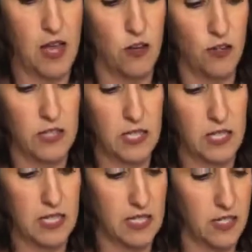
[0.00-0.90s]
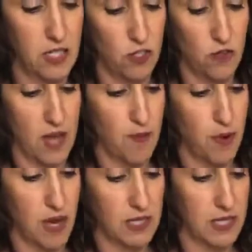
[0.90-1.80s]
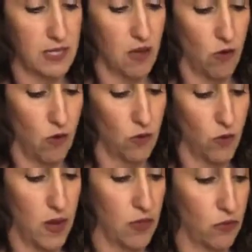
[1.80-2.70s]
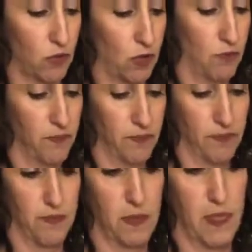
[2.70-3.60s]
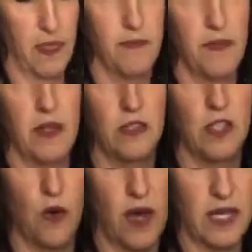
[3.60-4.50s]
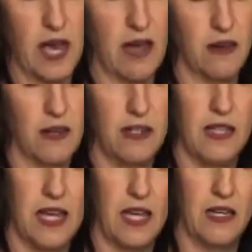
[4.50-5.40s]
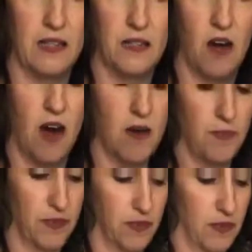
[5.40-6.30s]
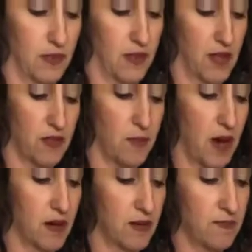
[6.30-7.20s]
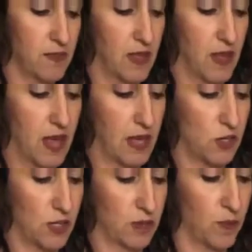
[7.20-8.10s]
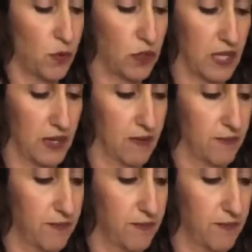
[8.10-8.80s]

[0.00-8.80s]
And you're just going to continue that process all the way through. So again, taking a top and the bottom and just pulling it.